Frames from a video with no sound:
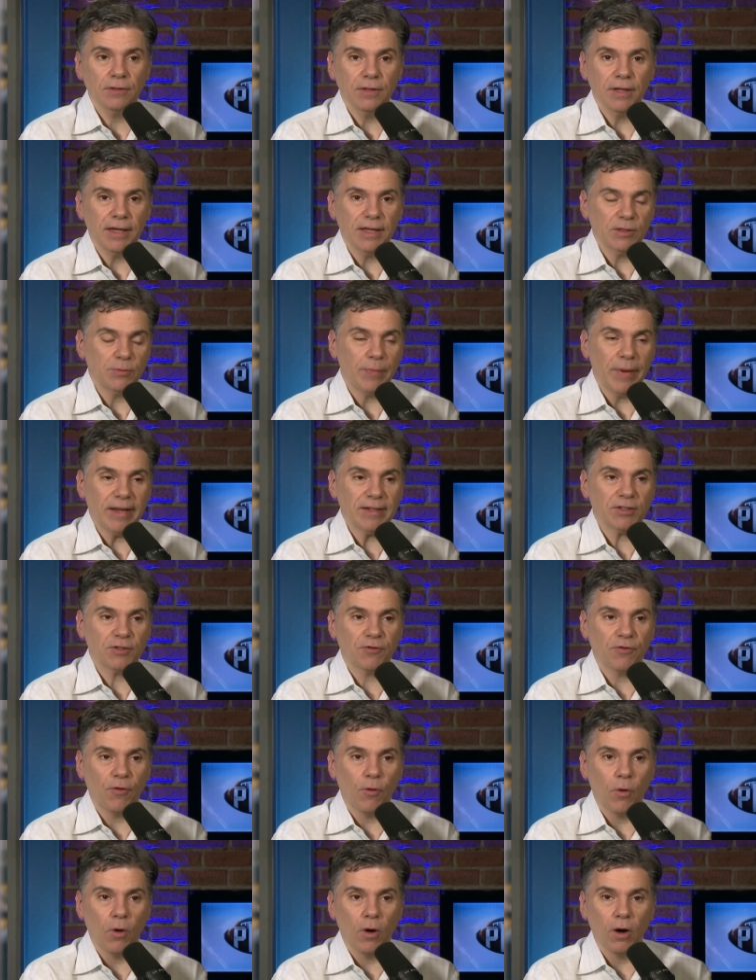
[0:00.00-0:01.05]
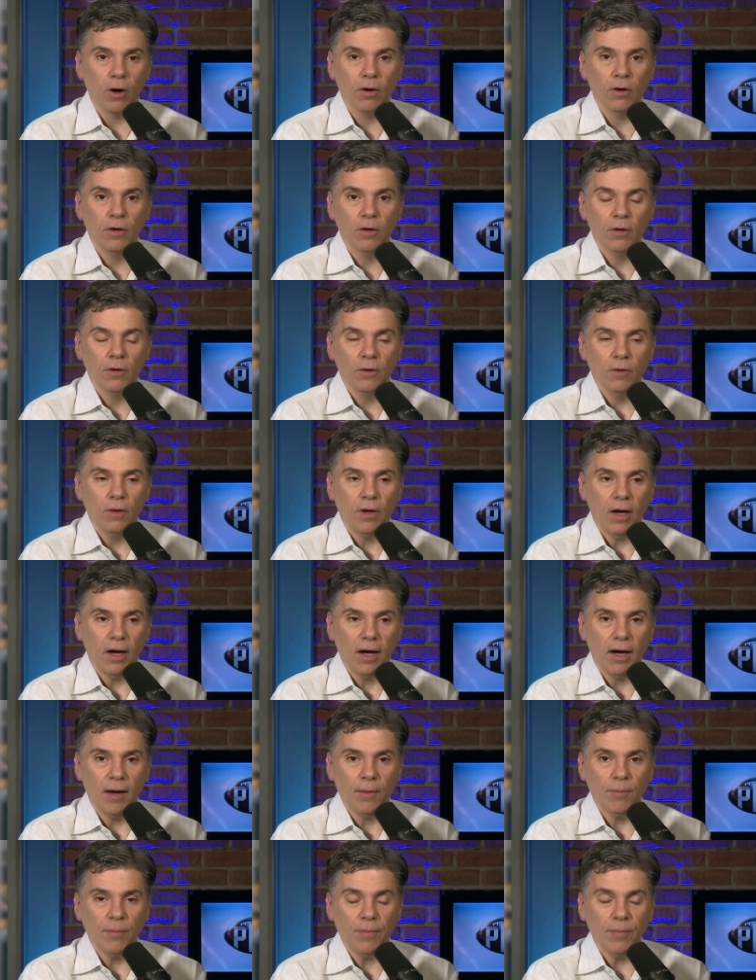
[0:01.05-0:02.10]
He gets benched for
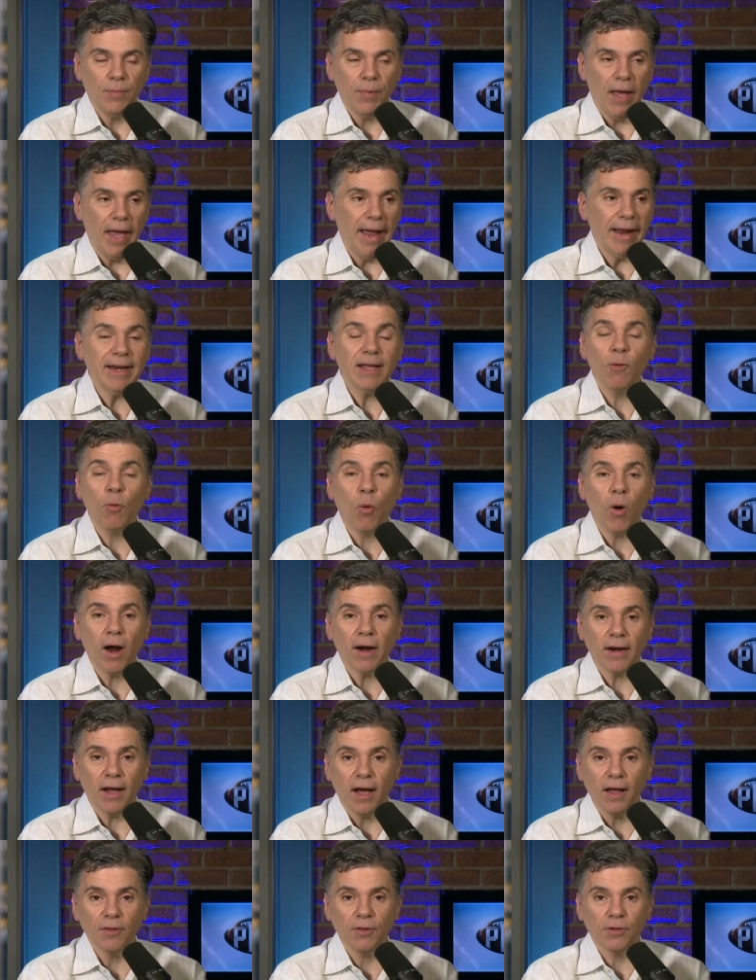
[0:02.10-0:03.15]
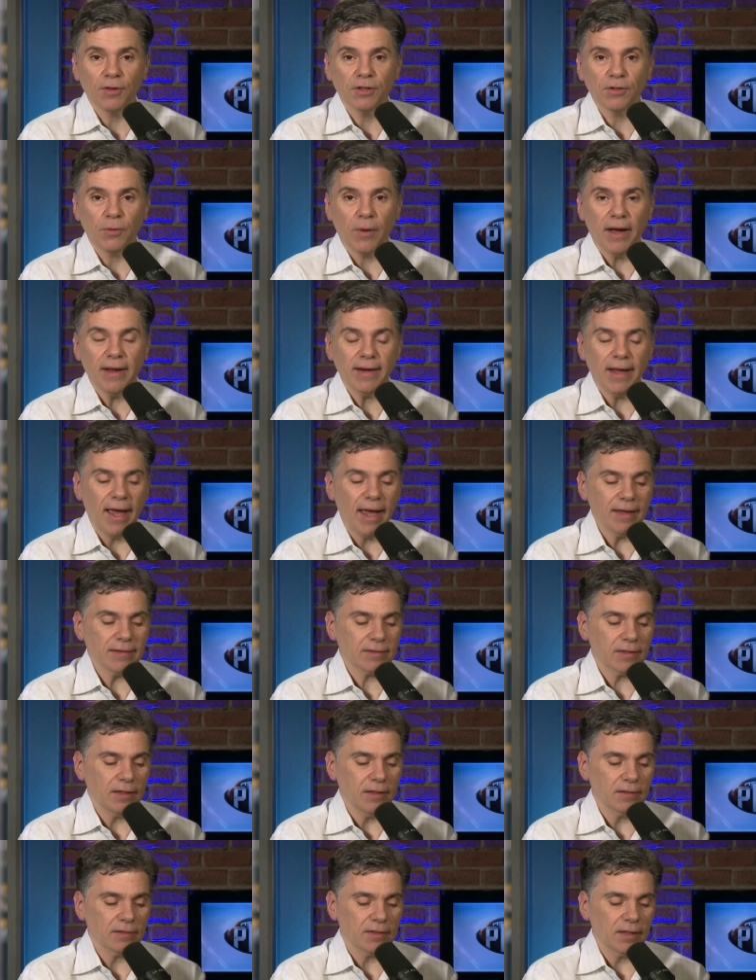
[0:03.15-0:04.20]
anyone other than Dwayne
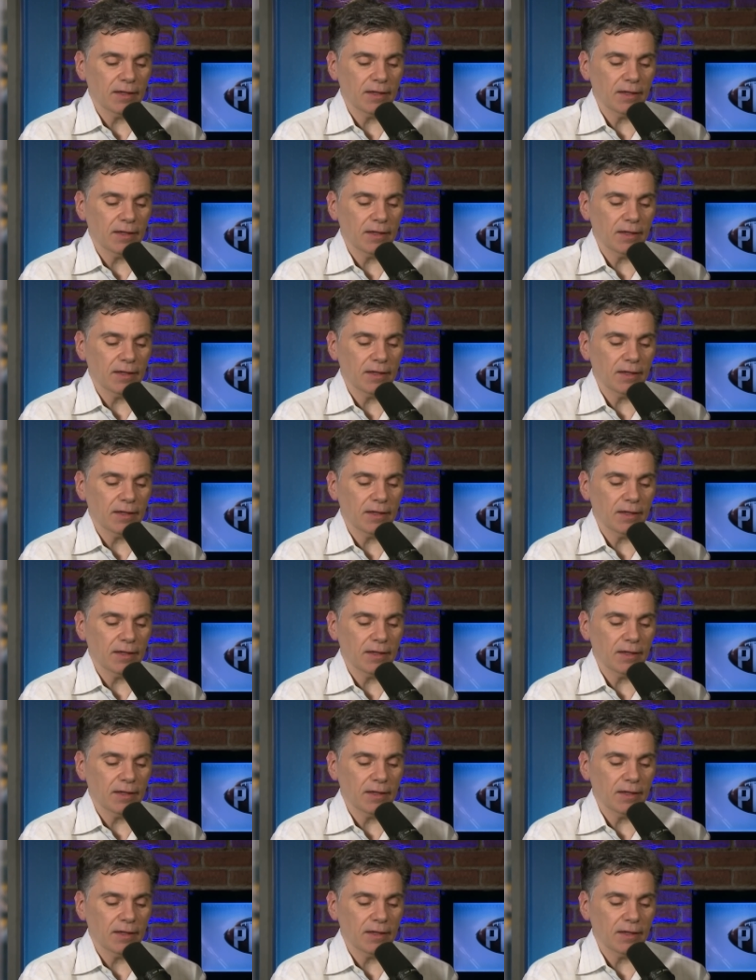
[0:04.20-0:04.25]
Haskins.